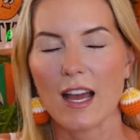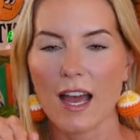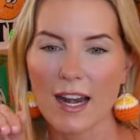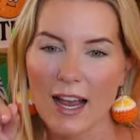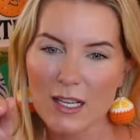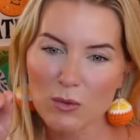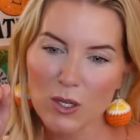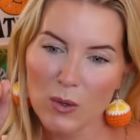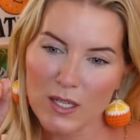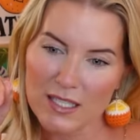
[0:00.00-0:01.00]
And as we're
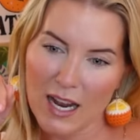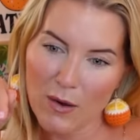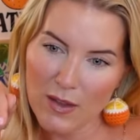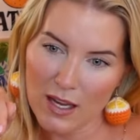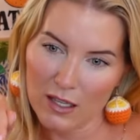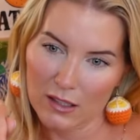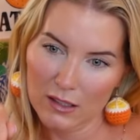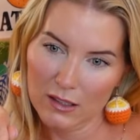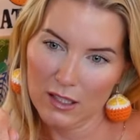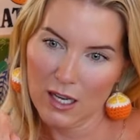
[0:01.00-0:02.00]
going down the
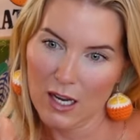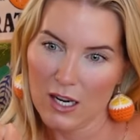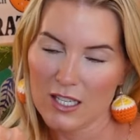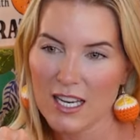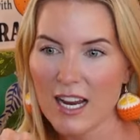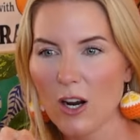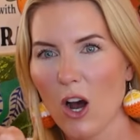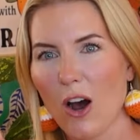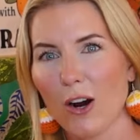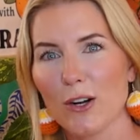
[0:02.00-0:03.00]
hill, take a
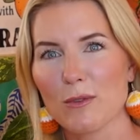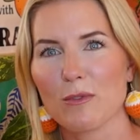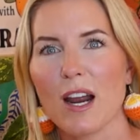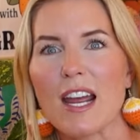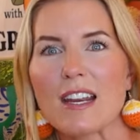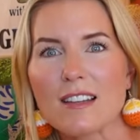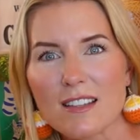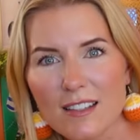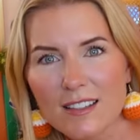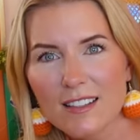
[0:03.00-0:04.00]
hard
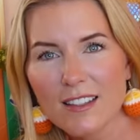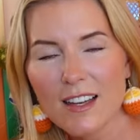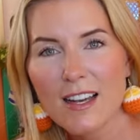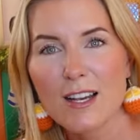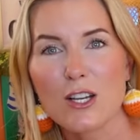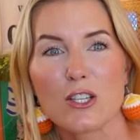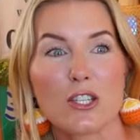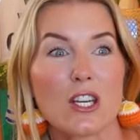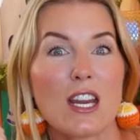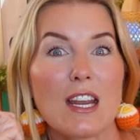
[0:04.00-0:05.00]
right,
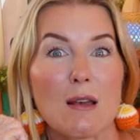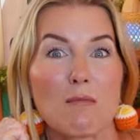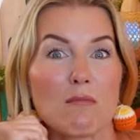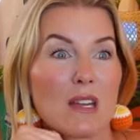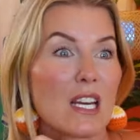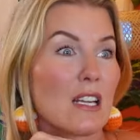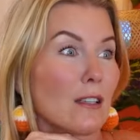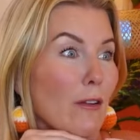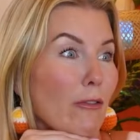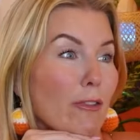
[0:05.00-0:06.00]
she
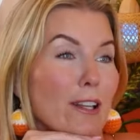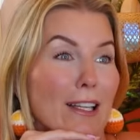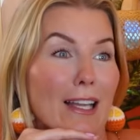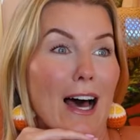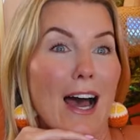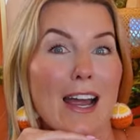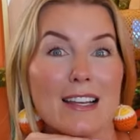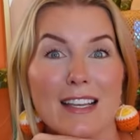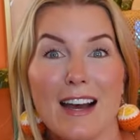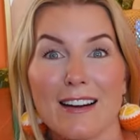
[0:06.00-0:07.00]
immediately
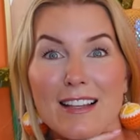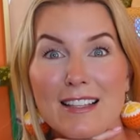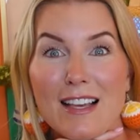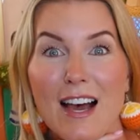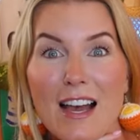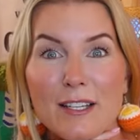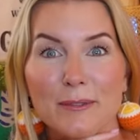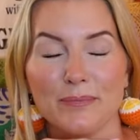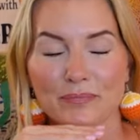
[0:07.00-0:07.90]
flies out of the side.